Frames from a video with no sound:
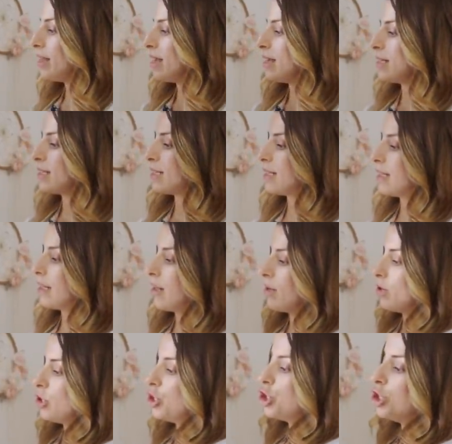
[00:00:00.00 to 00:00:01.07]
these
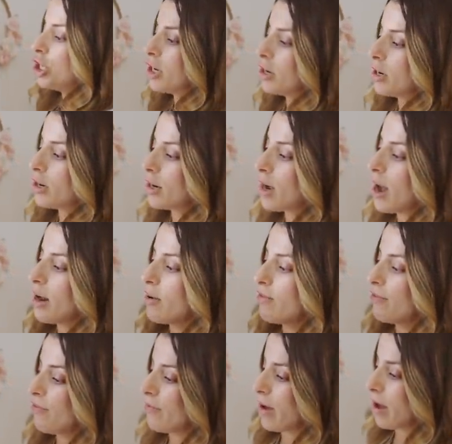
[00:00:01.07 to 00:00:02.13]
sheer kind
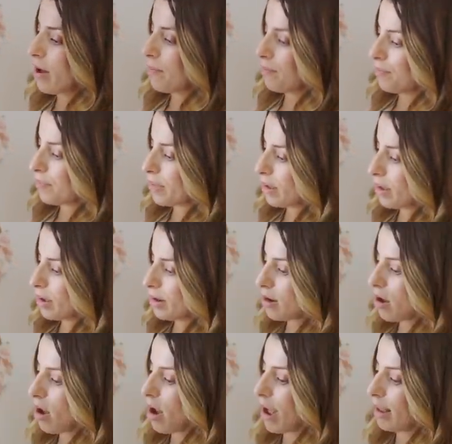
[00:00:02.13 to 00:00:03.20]
of, um,
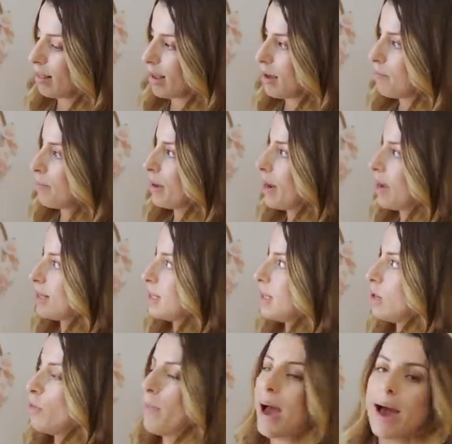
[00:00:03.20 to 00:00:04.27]
not eyelet, but it has a
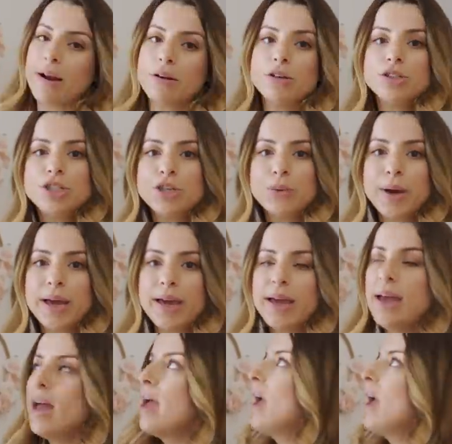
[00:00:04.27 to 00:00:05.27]
little pattern to it.